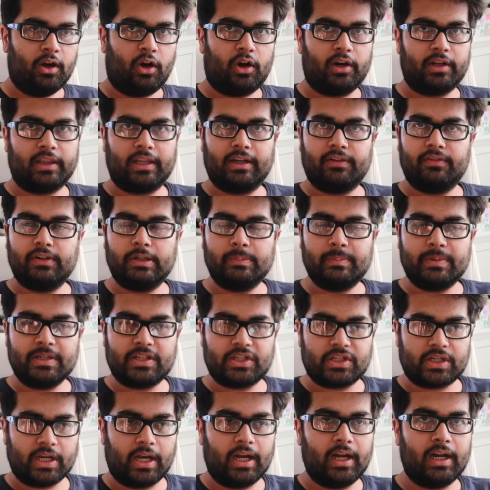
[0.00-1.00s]
or there will
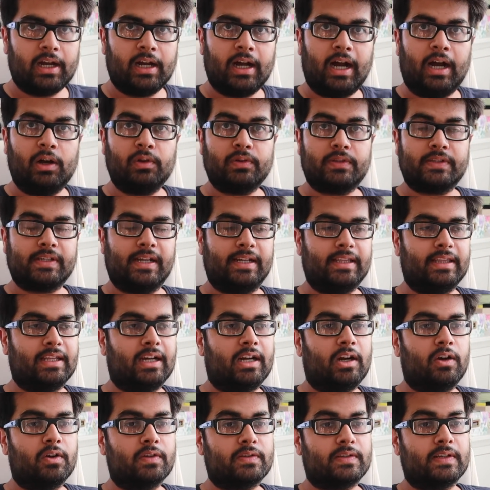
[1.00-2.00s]
be chair outside
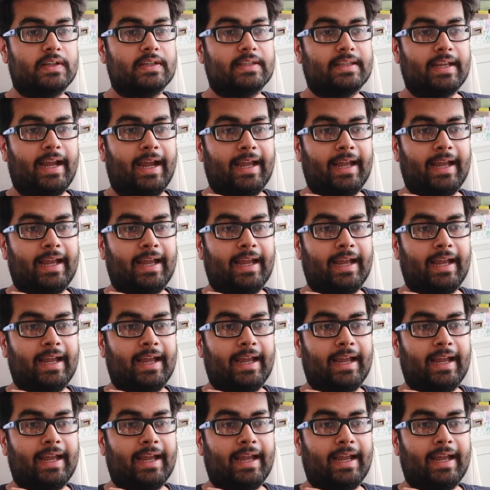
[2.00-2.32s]
the houses